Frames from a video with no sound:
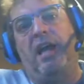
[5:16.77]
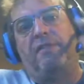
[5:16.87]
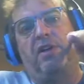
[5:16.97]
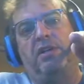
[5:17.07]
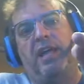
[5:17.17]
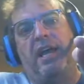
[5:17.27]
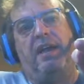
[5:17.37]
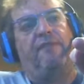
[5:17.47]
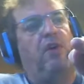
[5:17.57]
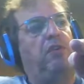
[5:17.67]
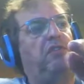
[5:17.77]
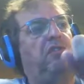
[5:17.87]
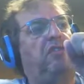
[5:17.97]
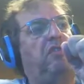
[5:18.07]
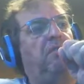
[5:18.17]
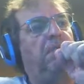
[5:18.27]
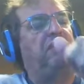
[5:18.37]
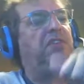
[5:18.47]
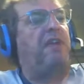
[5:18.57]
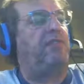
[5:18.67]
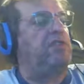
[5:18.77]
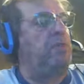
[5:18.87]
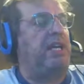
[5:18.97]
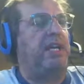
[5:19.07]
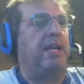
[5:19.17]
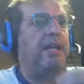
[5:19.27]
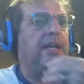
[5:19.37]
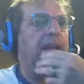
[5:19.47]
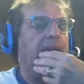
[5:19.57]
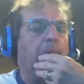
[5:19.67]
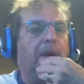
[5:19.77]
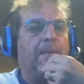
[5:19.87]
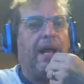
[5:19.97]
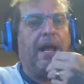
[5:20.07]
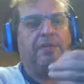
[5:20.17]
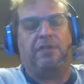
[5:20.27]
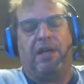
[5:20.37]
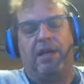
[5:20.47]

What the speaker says: Have a good day, folks. Be safe this weekend and wear a mask.